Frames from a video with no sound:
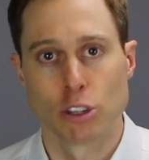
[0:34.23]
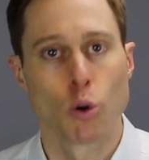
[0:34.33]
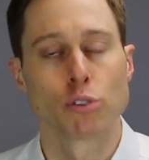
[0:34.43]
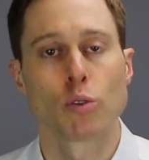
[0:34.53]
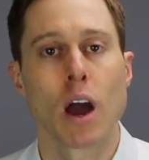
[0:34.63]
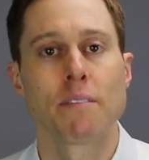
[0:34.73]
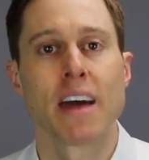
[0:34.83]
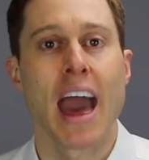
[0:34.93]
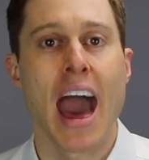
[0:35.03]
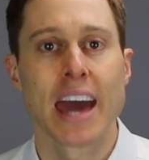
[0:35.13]
and you also have
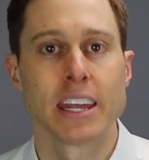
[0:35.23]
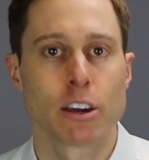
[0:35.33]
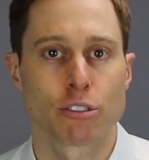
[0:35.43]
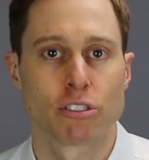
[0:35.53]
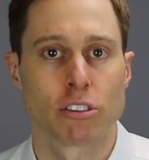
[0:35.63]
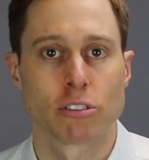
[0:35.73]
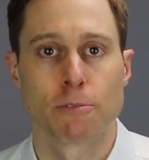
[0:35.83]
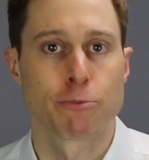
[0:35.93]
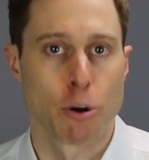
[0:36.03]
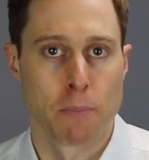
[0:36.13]
the Adhear
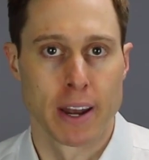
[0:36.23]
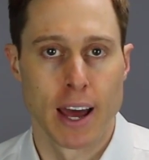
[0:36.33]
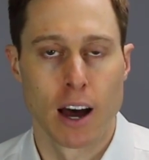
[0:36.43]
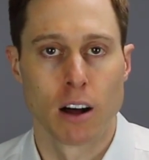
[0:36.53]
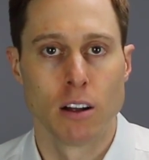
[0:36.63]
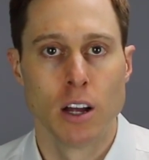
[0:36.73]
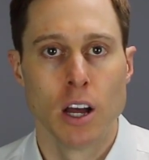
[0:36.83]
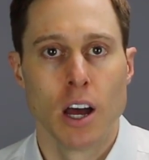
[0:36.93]
system from Med-El.